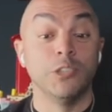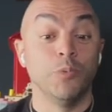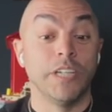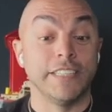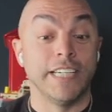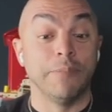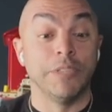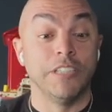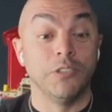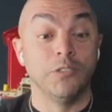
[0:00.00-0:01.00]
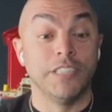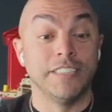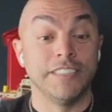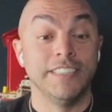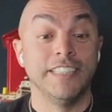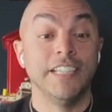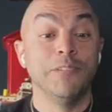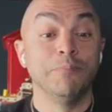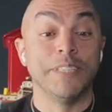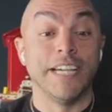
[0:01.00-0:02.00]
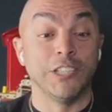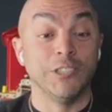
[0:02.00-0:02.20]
You want it to happen in hose testing, but that